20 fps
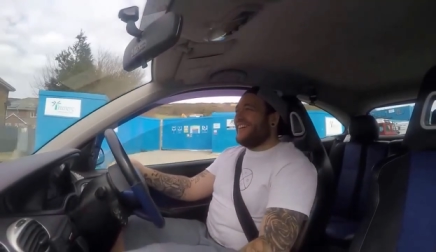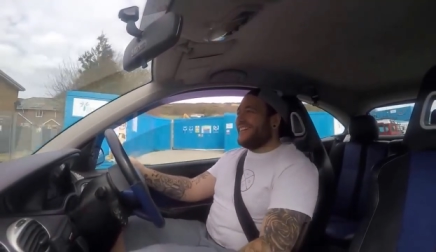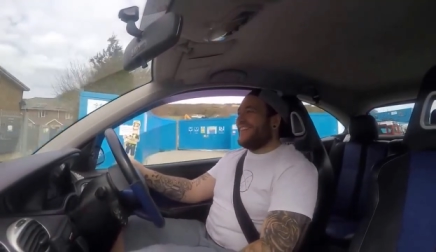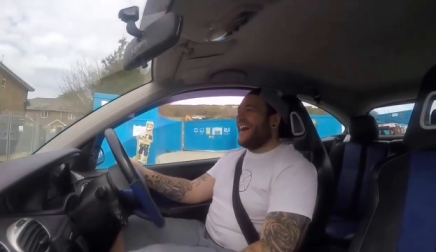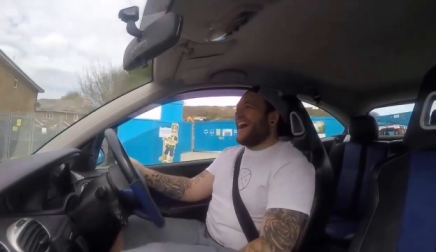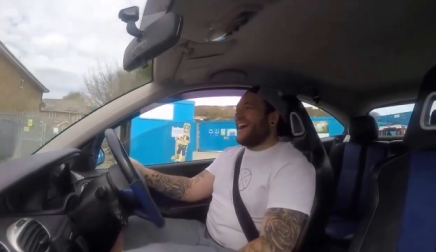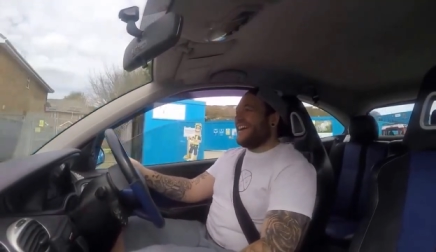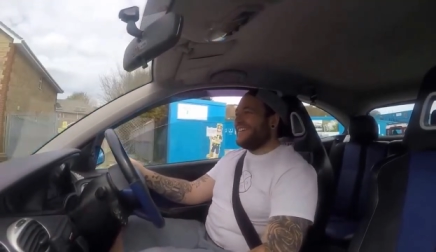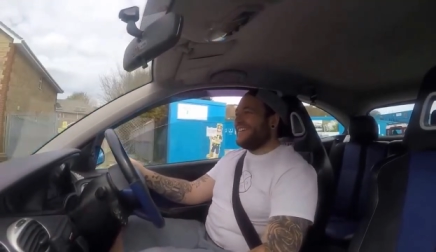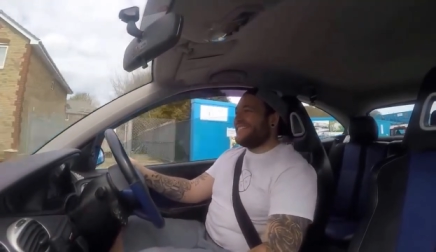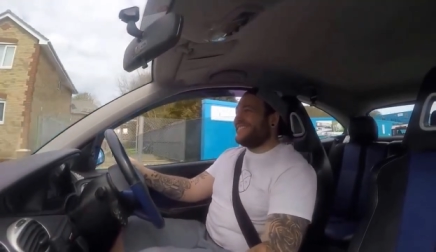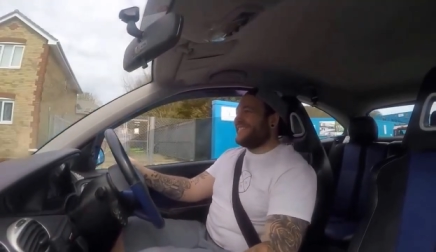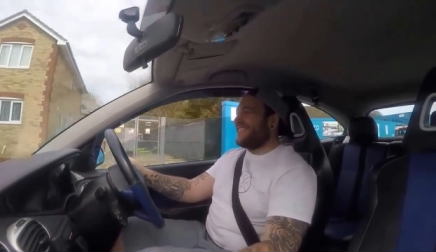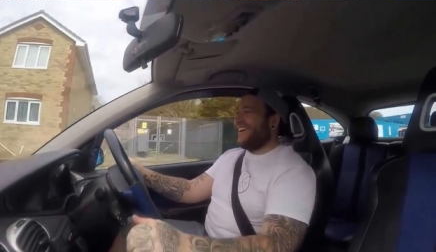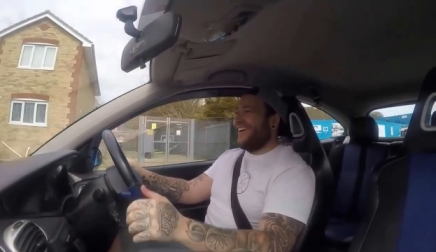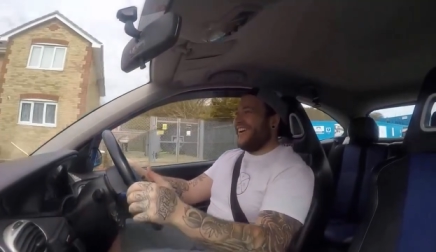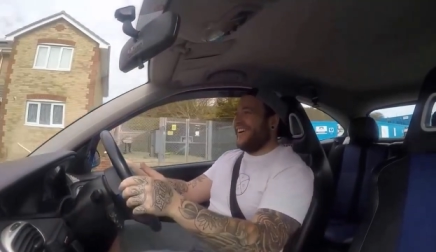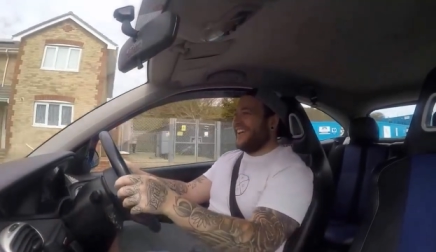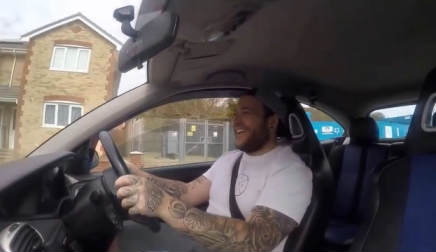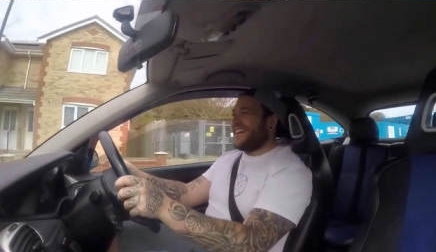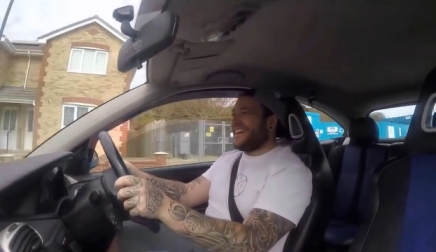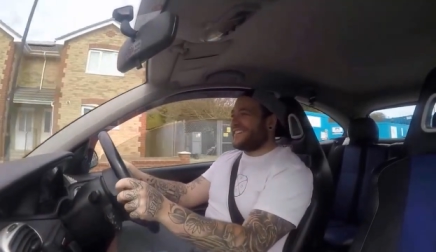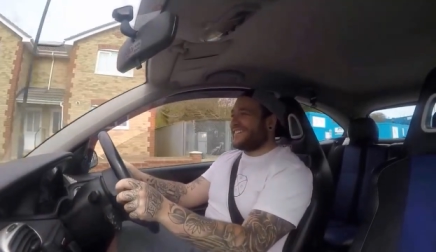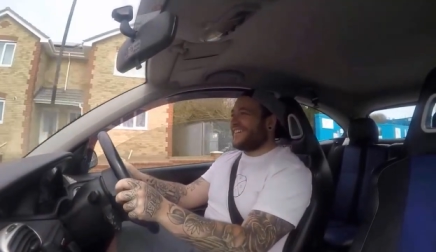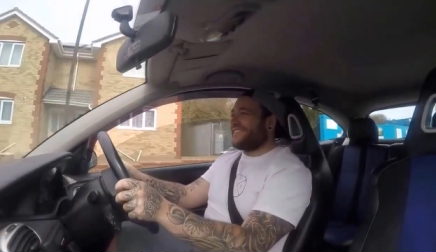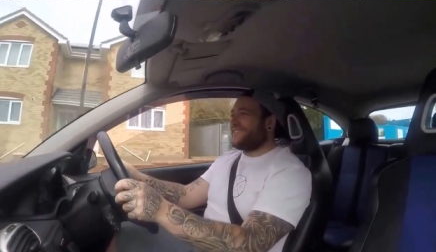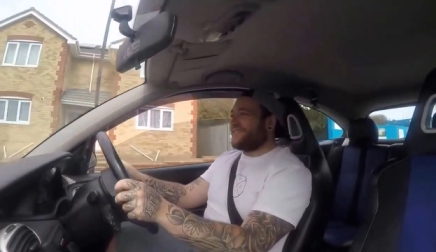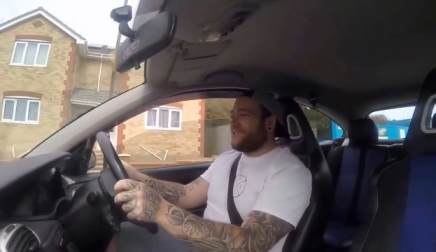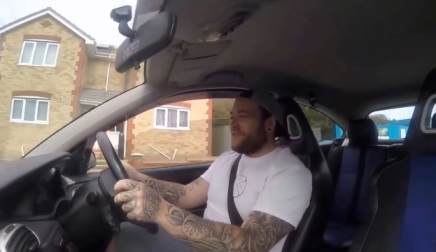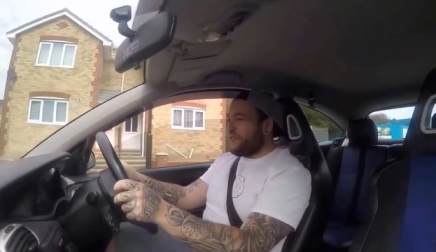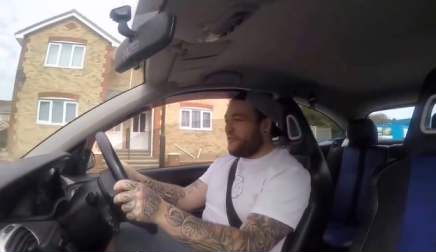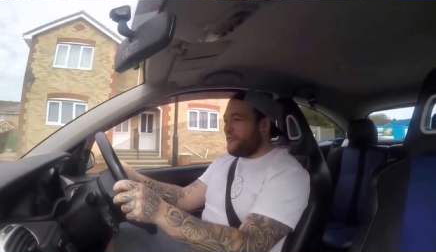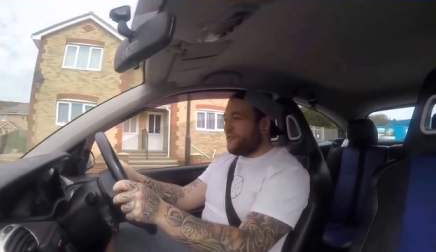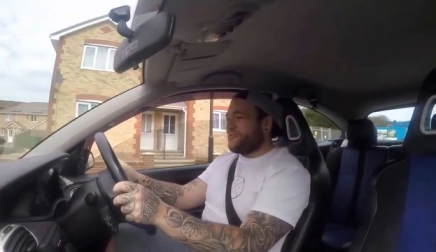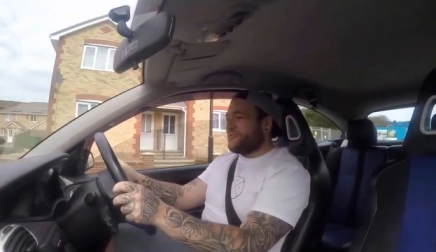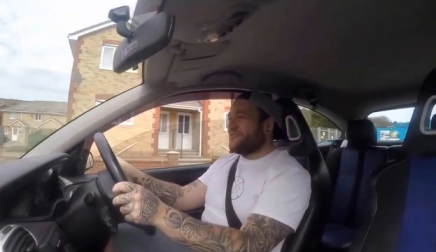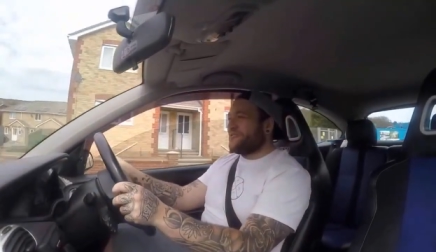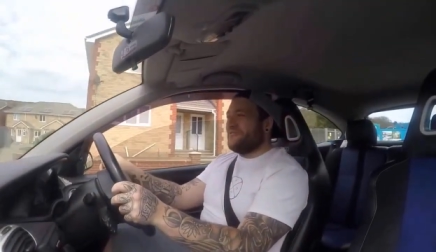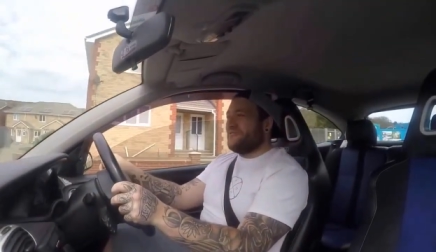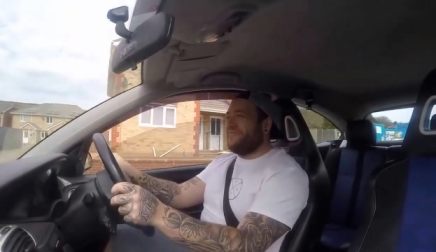That sounds
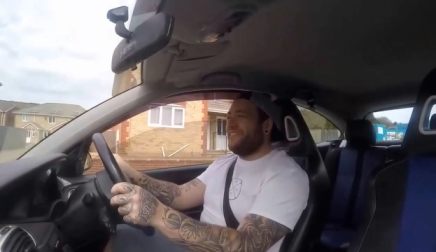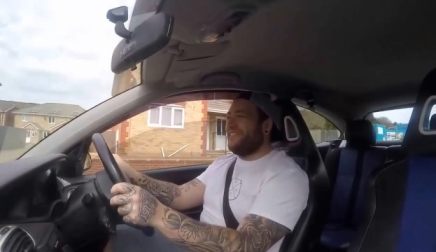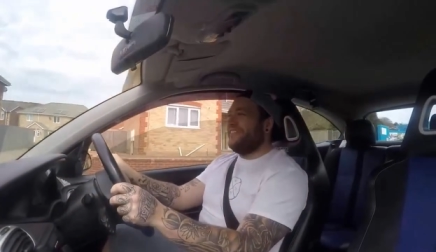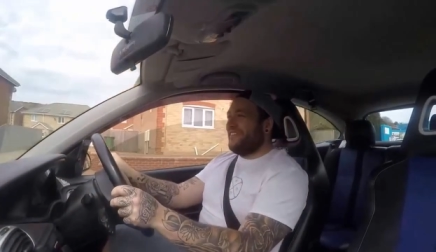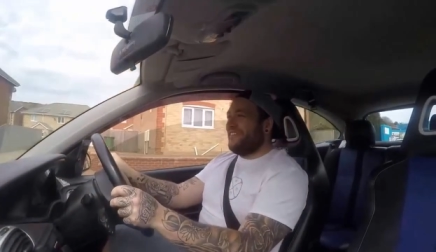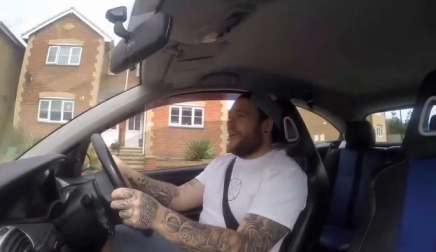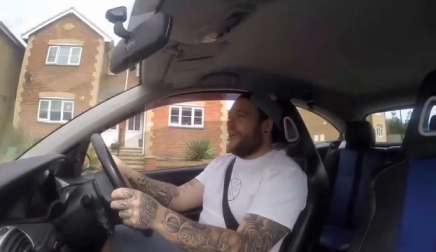awesome.